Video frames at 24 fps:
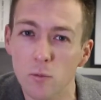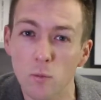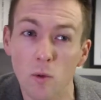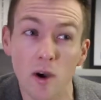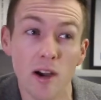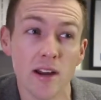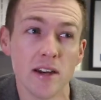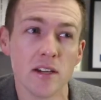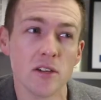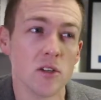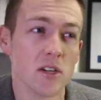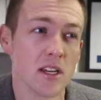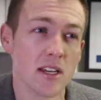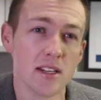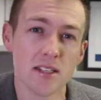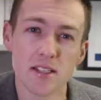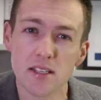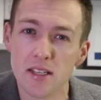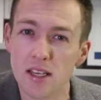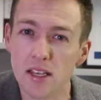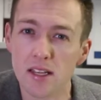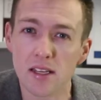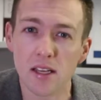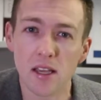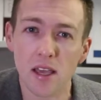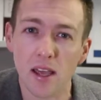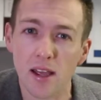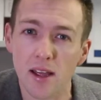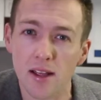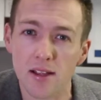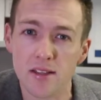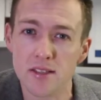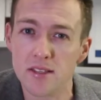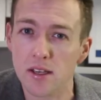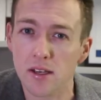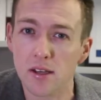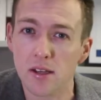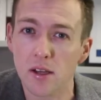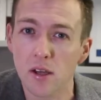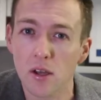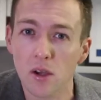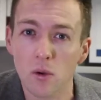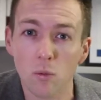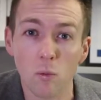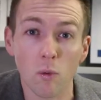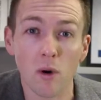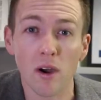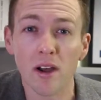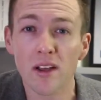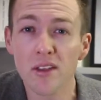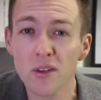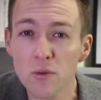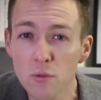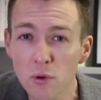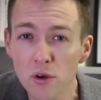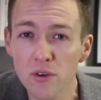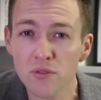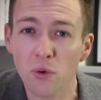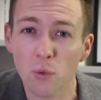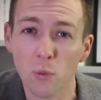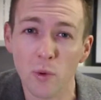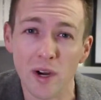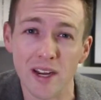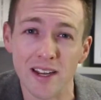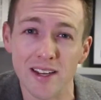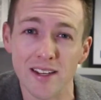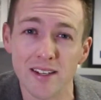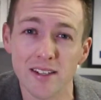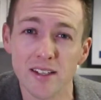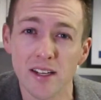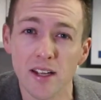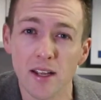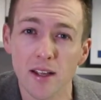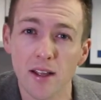Why did you get skin cancer? Why are you overweight?